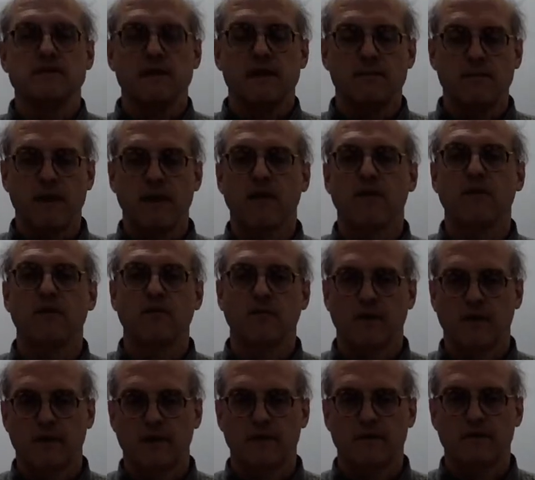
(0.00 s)
the apparent
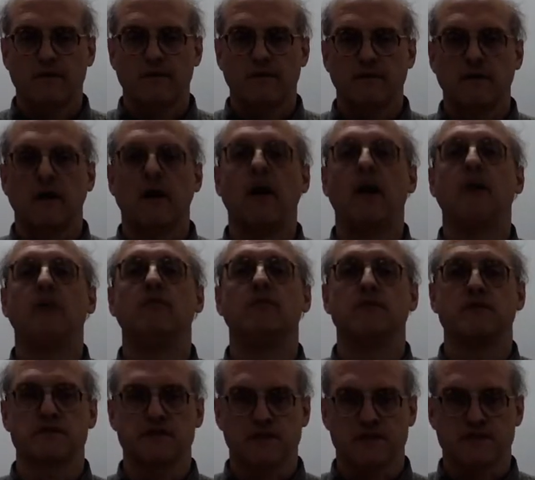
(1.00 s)
weight of
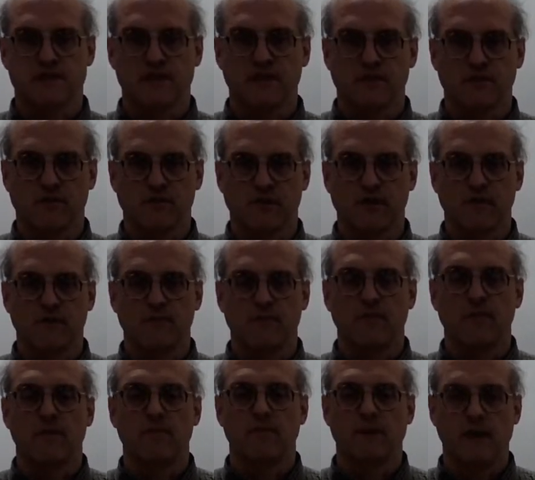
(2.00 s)
the 6 kilogram
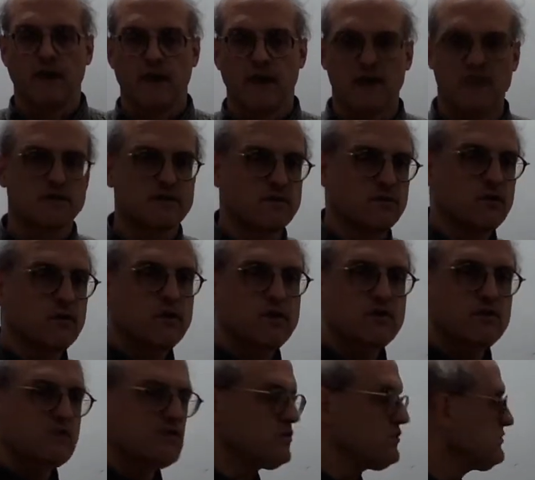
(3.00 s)
box? So we're going to
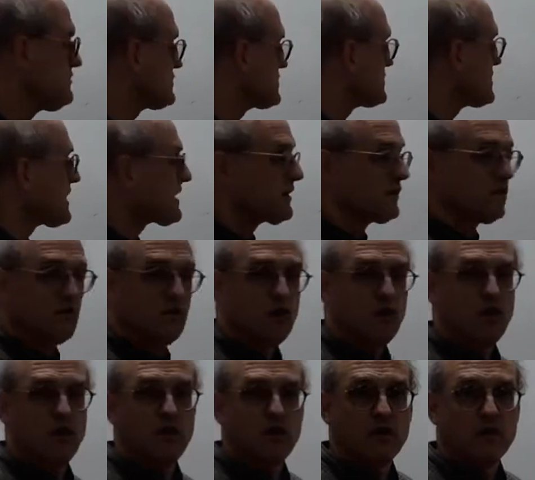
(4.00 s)
use Newton's second
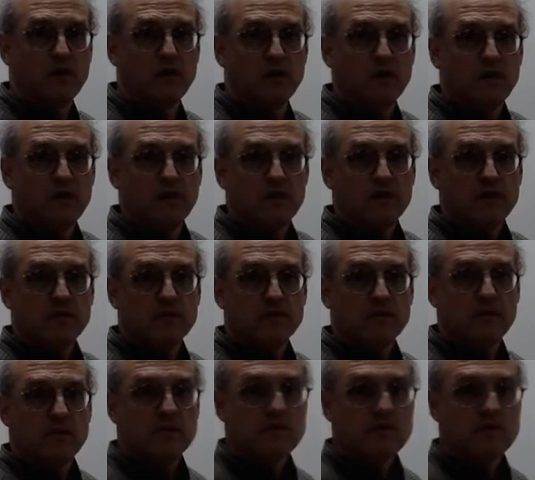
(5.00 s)
law to figure